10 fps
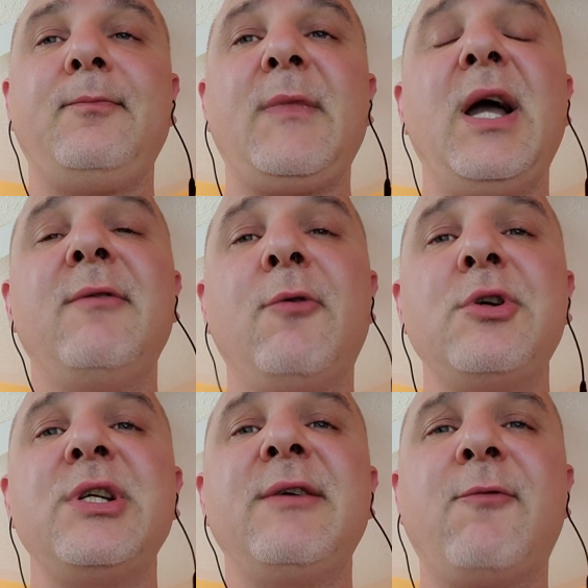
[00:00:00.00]

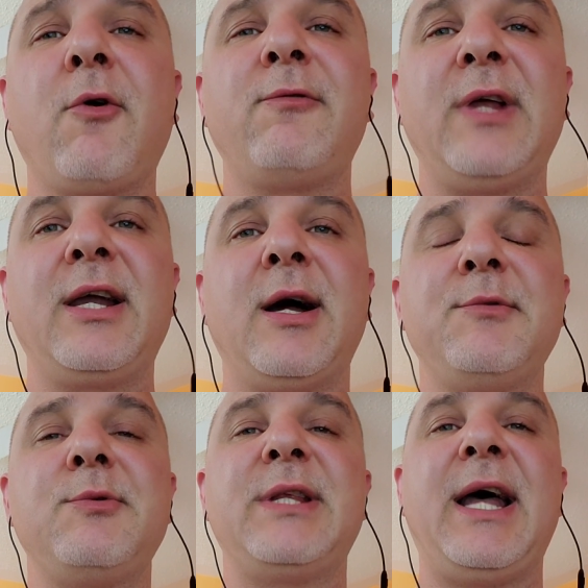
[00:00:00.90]
Unfortunately, ForeFlight
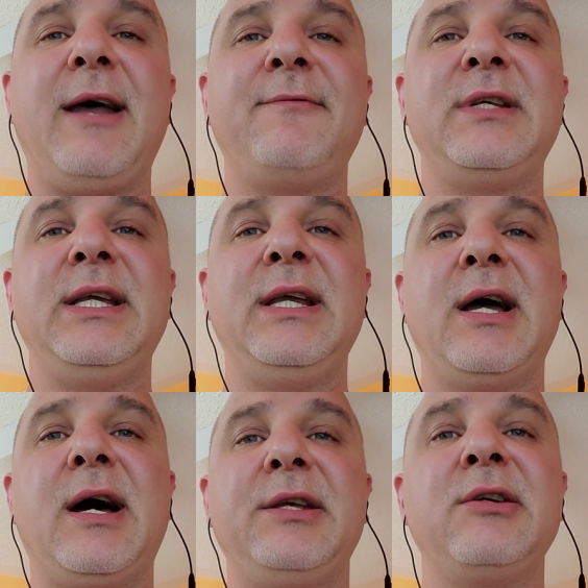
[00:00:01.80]
comes with a hefty
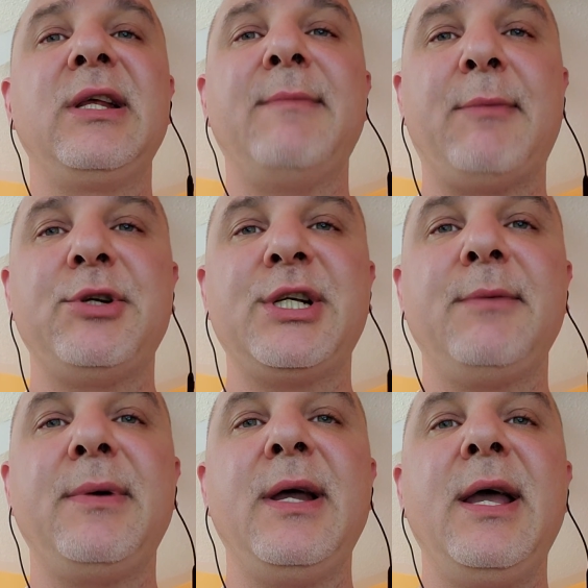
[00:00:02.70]
yearly
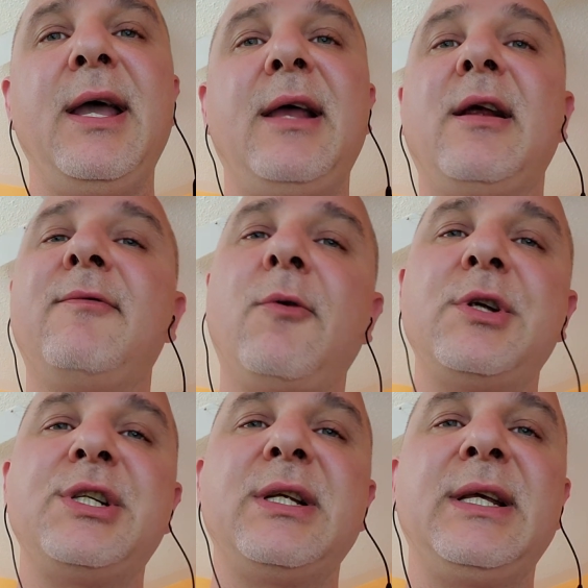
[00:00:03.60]
membership, and
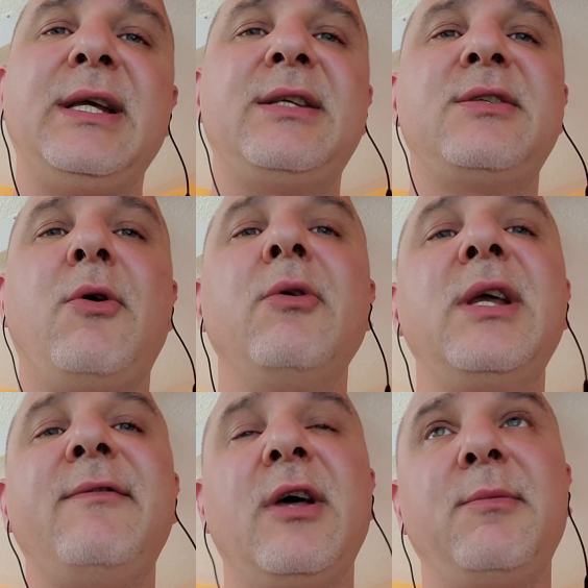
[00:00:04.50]
unfortunately, it's
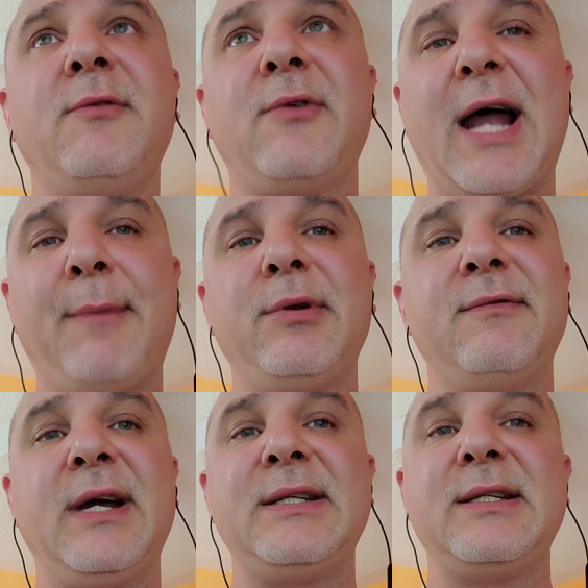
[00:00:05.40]
only available for Apple
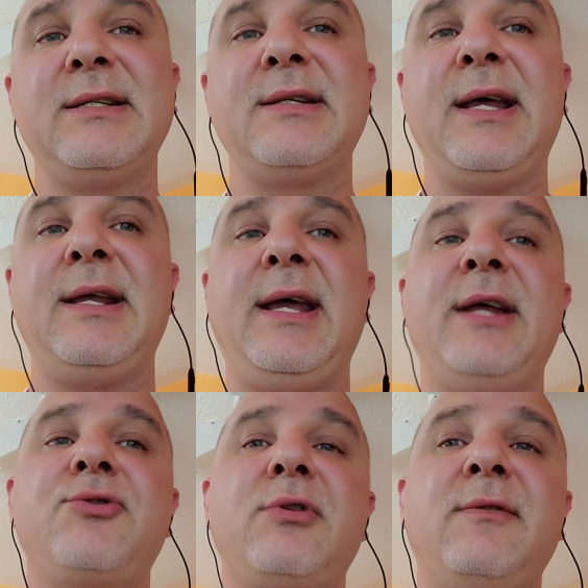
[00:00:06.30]
devices, and
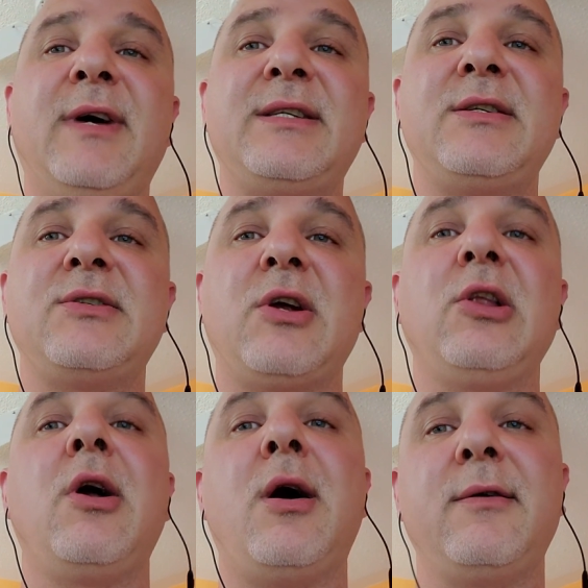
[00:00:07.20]
Android devices are
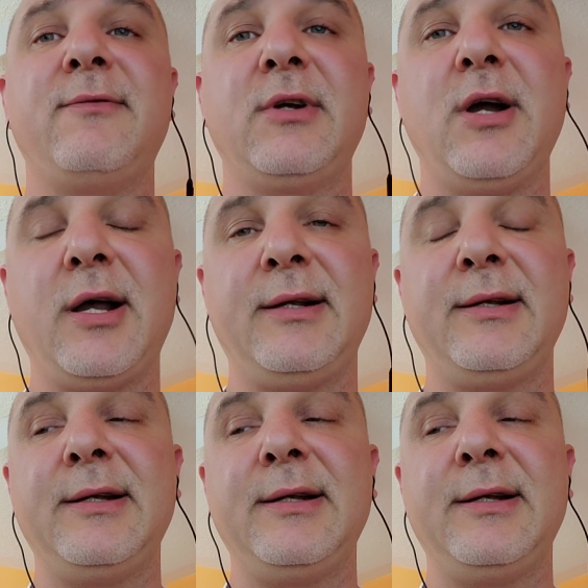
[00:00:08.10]
long forgotten.